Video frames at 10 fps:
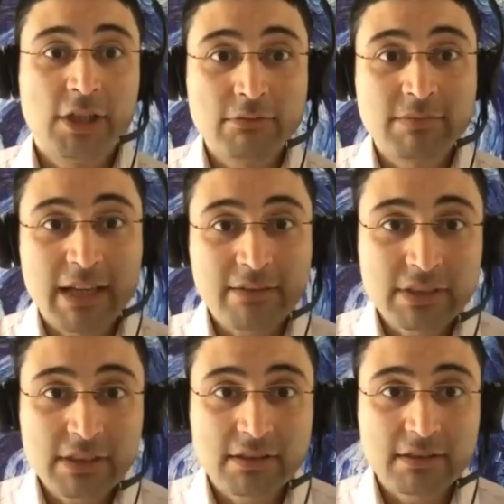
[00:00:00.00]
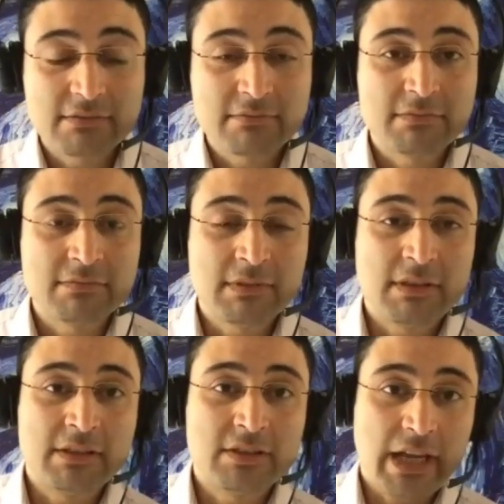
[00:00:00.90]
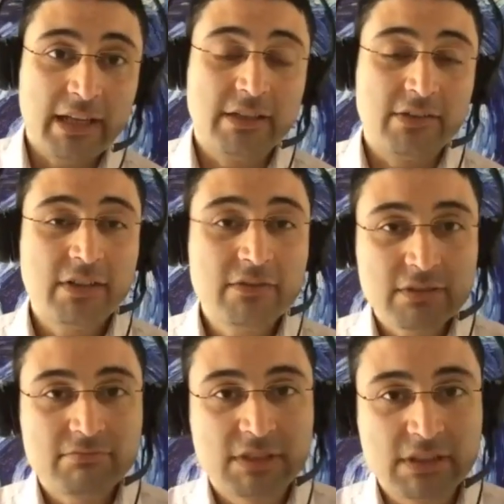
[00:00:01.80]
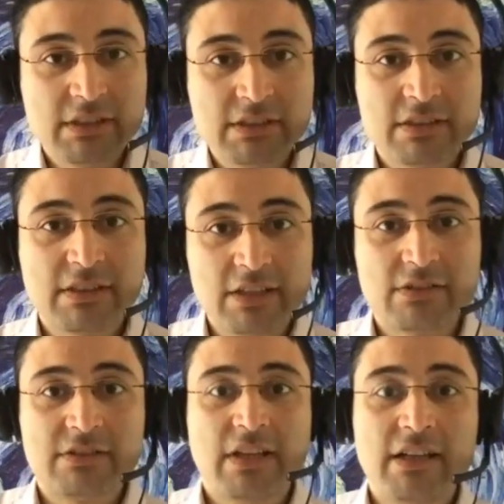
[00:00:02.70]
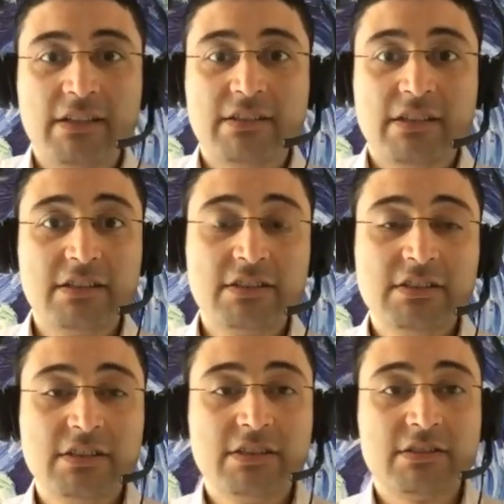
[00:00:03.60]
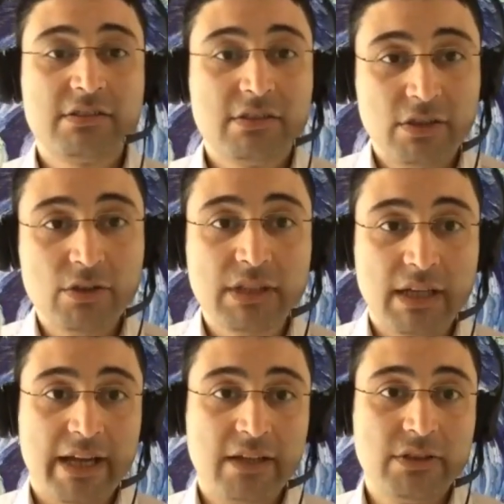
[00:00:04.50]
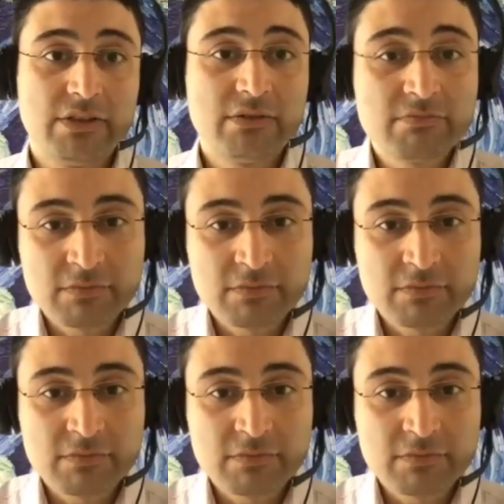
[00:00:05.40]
Every scientist, even the nerdiest natural scientists and engineers, know the language.